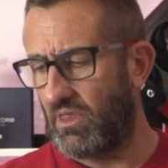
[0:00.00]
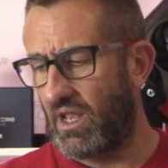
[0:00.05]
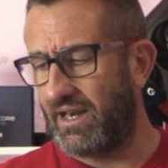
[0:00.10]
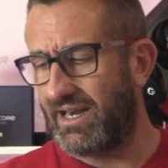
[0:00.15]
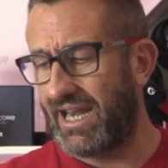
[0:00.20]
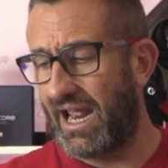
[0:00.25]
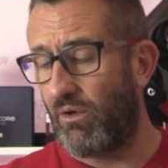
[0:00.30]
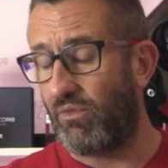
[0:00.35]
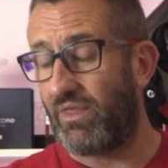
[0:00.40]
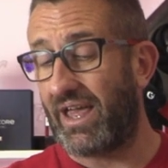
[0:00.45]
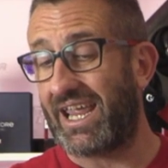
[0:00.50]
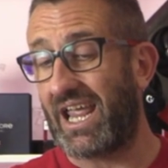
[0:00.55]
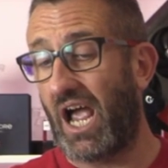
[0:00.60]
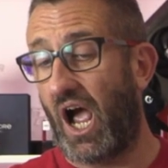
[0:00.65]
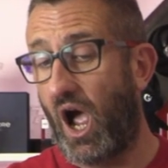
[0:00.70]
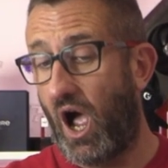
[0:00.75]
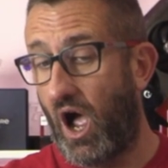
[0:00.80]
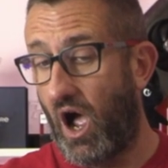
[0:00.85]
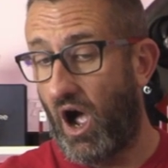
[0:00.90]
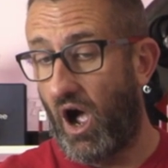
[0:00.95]
Now they
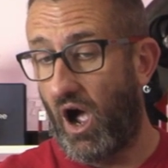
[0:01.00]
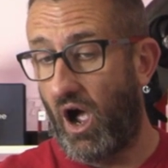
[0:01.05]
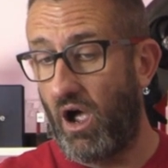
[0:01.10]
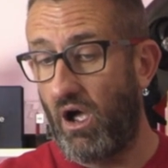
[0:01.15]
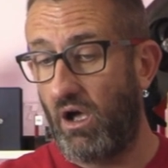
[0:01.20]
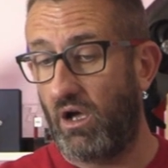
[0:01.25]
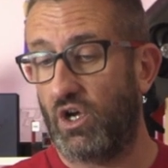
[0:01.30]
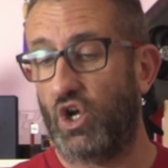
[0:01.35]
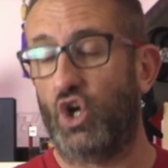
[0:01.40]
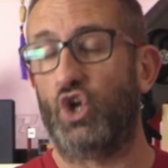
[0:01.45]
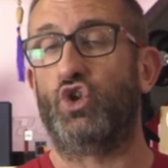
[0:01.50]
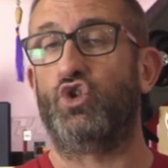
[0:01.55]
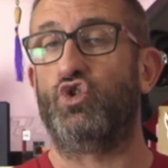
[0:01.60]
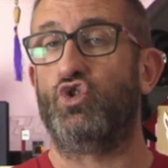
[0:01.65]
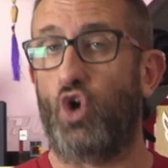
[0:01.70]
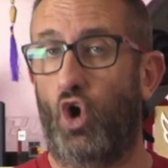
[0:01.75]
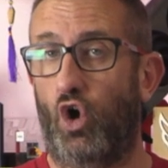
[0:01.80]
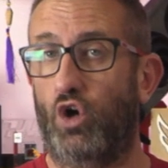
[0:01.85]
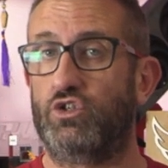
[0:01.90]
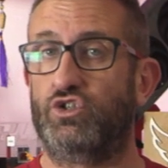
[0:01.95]
are
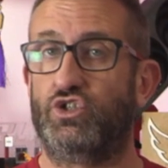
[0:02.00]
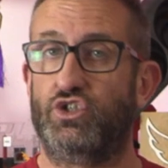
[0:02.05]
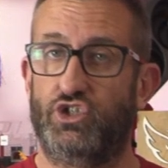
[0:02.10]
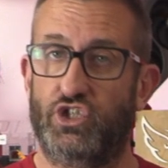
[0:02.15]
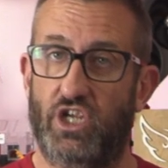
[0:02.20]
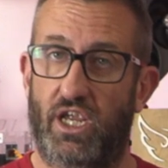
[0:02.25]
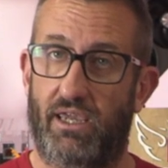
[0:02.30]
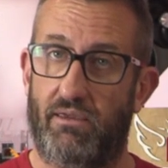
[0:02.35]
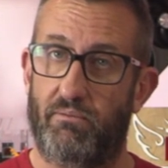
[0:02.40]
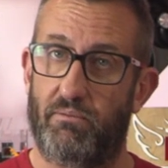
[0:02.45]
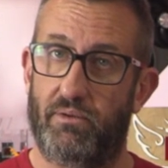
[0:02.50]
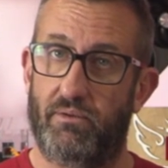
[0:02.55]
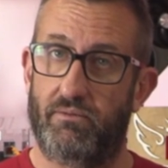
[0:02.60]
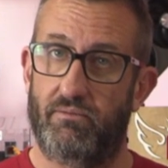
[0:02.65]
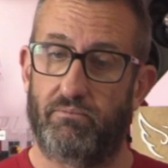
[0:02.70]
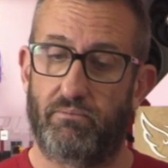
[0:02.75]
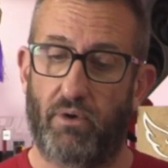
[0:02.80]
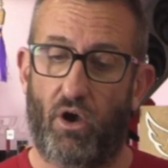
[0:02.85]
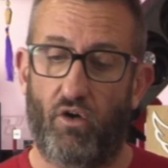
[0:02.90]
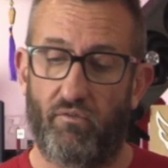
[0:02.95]
not cheap,
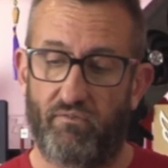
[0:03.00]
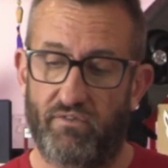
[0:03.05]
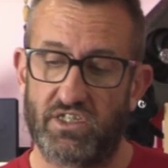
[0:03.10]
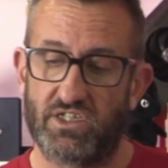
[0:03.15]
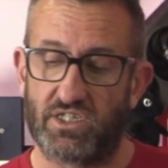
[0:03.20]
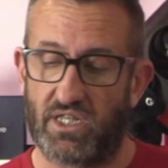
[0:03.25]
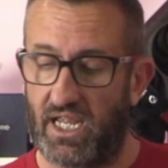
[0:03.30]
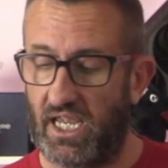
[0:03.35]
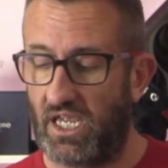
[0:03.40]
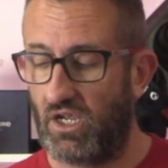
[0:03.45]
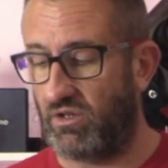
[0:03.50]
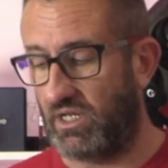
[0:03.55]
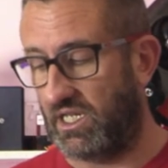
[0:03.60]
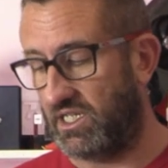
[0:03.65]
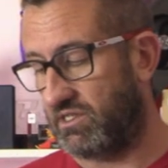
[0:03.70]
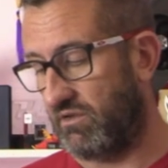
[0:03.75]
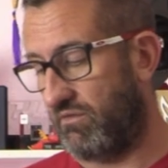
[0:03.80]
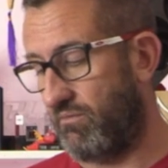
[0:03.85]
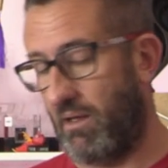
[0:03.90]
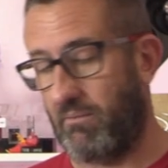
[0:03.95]
but obviously you need
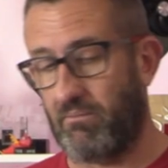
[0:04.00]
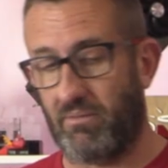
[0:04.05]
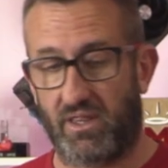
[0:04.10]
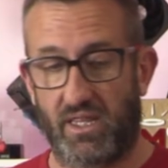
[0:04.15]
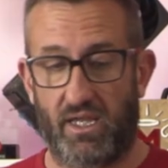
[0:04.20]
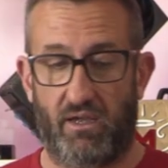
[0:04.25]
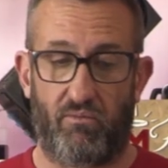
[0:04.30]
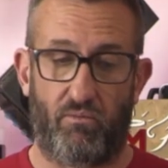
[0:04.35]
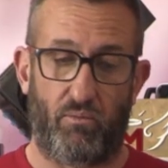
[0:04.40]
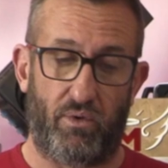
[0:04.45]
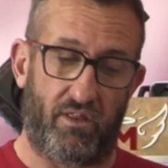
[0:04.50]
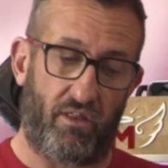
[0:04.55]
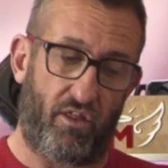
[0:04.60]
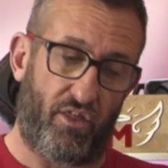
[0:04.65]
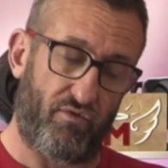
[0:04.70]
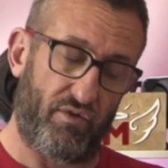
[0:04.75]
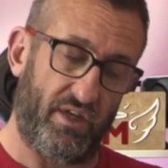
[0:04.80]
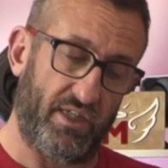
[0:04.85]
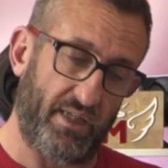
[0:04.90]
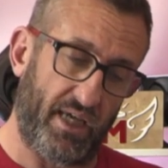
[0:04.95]
to remember that with the
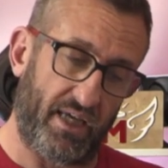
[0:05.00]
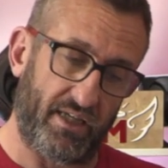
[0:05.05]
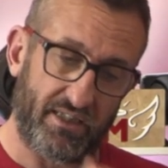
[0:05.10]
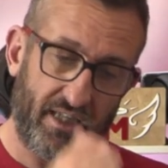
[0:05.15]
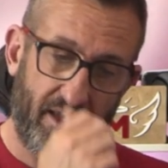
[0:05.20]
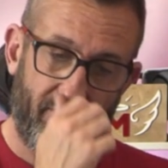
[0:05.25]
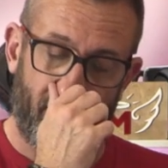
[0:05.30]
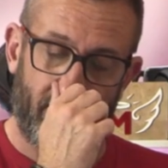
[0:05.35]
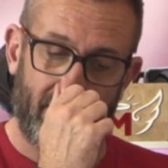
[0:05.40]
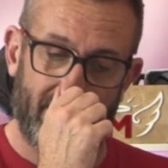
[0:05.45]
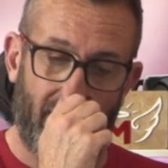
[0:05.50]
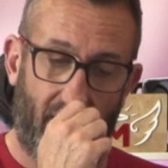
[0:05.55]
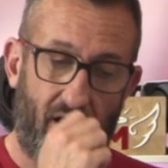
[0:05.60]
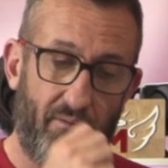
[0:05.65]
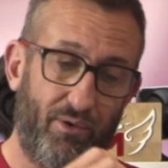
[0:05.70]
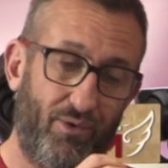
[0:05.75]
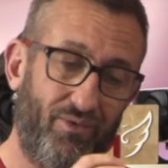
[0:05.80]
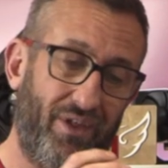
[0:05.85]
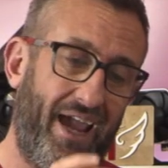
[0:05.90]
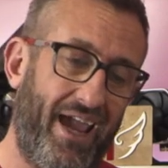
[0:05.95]
360, for
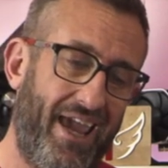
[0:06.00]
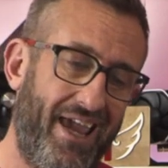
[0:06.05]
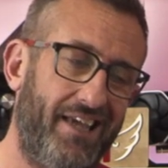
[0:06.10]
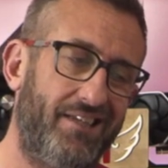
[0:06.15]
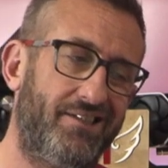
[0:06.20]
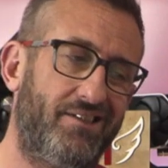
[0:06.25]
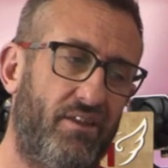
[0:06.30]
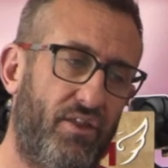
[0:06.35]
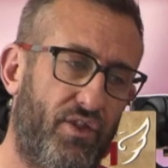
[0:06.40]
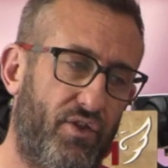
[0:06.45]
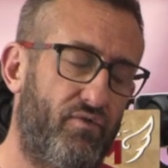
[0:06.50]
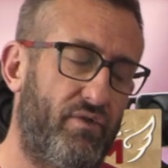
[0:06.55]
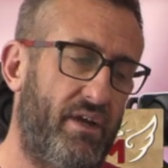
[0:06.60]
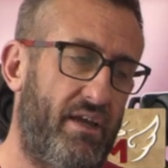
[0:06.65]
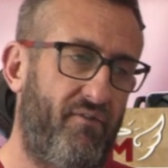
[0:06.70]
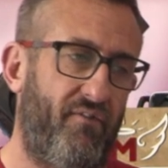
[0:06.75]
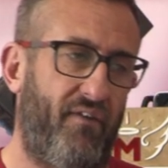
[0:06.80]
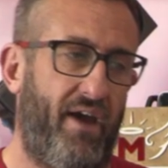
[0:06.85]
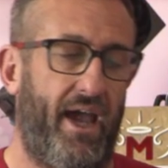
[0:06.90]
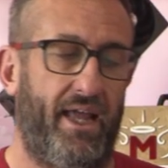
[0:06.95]
example, that is
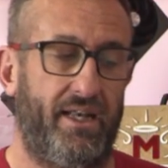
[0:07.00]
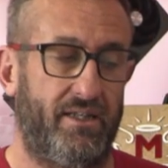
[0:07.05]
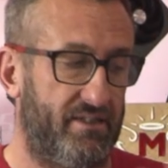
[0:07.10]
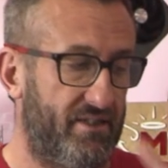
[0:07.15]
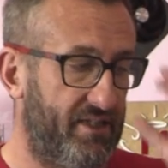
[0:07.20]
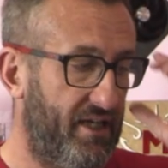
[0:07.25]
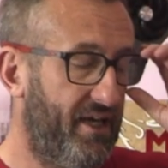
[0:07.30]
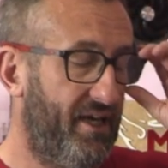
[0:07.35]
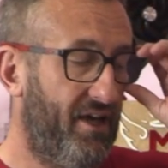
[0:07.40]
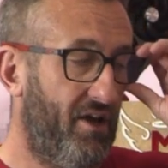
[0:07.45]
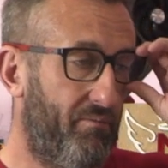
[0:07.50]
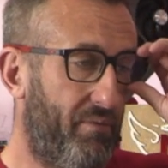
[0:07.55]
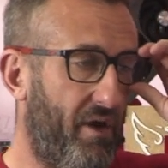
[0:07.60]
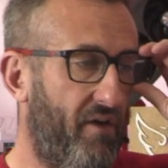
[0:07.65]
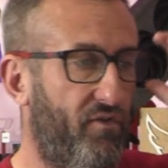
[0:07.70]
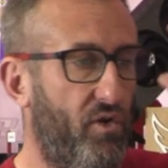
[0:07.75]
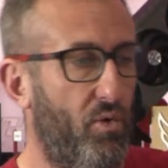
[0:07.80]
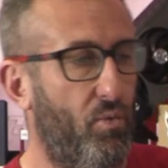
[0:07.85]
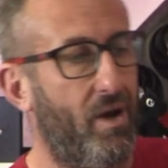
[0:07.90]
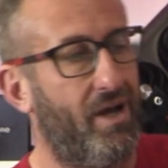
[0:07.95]
three fans. But
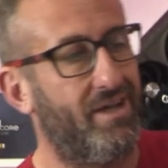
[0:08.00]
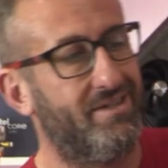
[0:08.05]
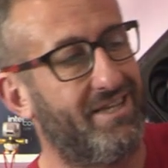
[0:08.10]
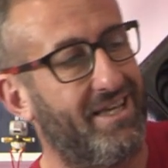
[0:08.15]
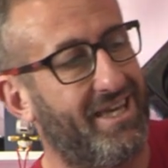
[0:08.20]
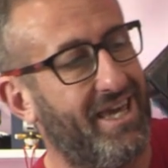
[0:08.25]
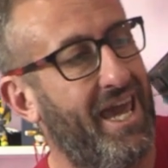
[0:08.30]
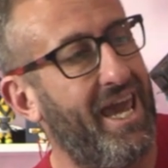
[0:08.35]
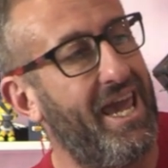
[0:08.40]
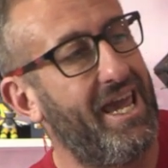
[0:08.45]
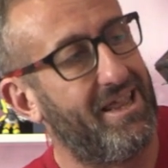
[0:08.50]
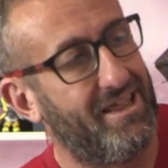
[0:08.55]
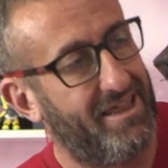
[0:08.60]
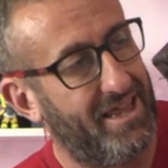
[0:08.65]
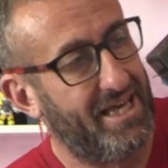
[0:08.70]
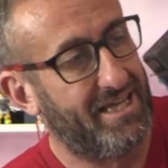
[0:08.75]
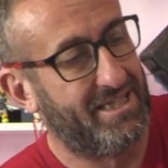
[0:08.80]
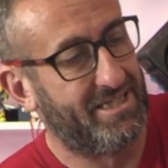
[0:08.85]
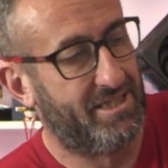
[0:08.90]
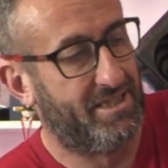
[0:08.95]
if you were to kit
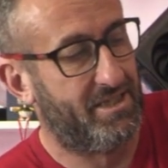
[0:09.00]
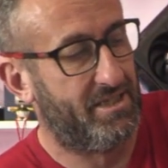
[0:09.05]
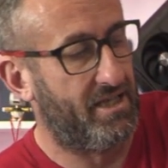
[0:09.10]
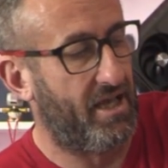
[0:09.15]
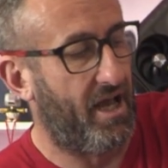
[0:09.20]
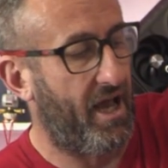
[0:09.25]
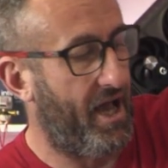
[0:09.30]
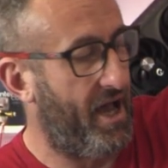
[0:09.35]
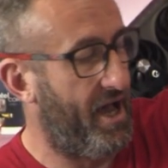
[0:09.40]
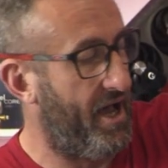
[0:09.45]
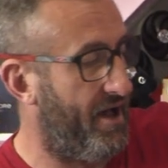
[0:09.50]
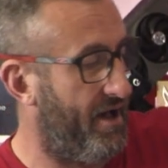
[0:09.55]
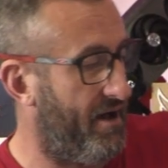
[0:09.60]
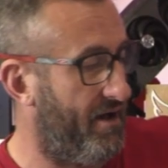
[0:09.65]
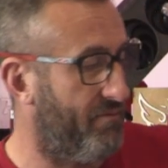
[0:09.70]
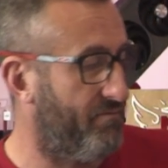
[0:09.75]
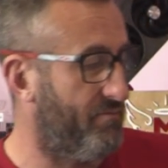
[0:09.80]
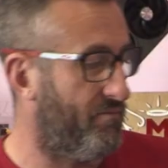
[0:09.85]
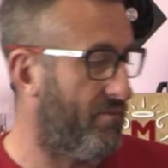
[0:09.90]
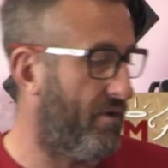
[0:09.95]
this
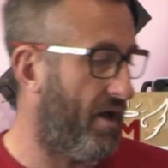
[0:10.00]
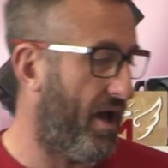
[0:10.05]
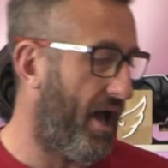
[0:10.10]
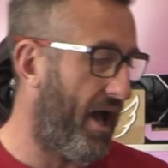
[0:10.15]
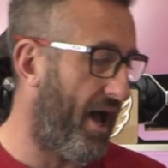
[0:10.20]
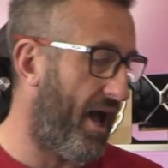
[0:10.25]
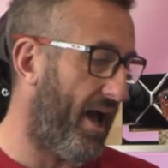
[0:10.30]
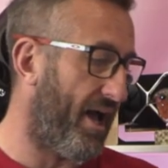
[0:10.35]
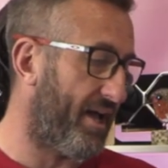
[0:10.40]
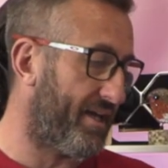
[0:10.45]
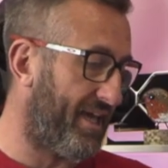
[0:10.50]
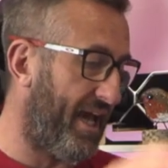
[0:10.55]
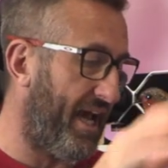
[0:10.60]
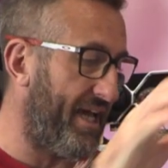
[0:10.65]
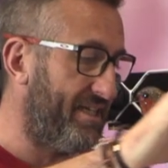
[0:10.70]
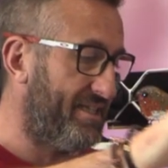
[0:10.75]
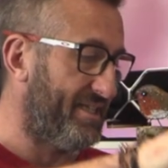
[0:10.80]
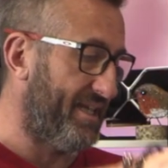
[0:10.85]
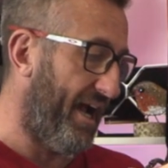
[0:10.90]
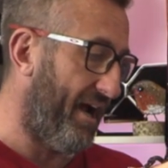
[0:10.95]

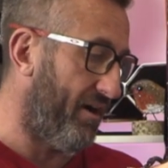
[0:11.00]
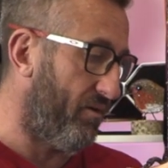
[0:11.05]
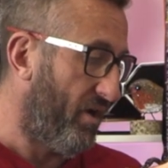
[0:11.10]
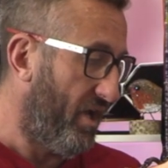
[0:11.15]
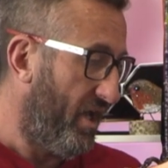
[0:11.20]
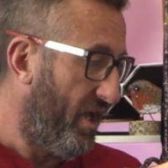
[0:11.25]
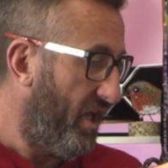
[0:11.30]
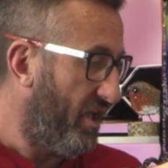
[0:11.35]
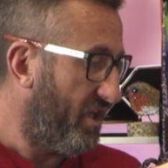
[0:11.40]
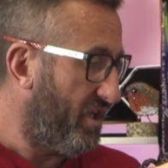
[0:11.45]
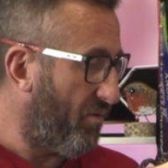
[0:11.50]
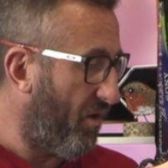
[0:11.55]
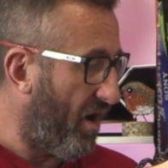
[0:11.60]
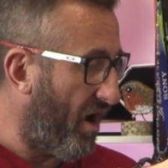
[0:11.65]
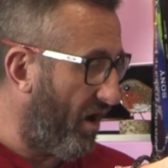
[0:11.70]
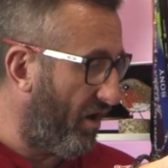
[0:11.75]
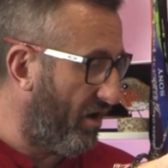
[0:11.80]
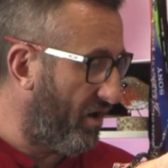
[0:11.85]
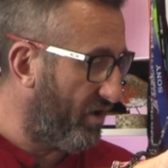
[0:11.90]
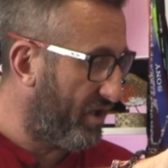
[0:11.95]
case out, you
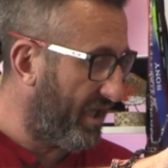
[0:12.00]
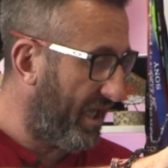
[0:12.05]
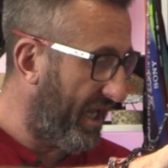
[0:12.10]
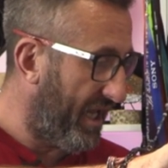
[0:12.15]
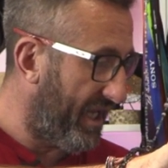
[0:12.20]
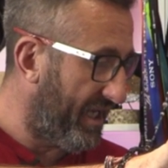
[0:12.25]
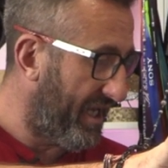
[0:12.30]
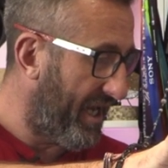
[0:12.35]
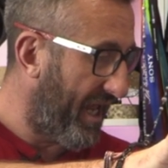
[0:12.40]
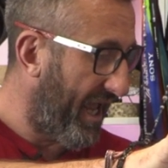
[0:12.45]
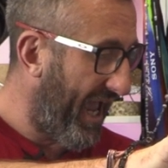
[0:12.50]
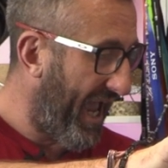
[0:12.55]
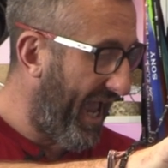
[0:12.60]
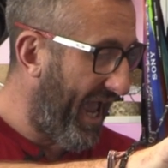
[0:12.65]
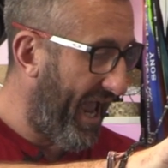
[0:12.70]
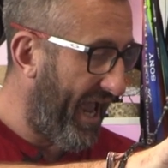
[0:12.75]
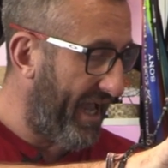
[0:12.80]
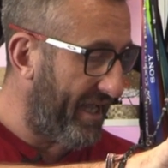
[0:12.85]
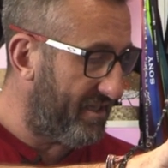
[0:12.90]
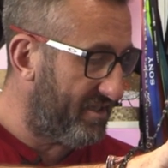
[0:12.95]
are looking
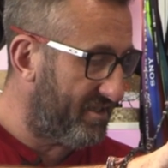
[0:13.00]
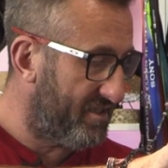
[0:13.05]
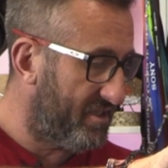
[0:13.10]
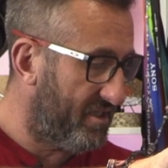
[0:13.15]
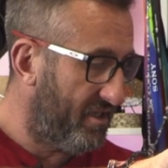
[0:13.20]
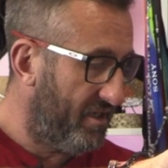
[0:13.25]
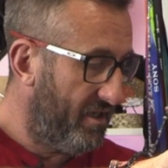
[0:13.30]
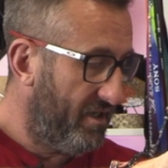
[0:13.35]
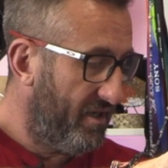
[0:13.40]
at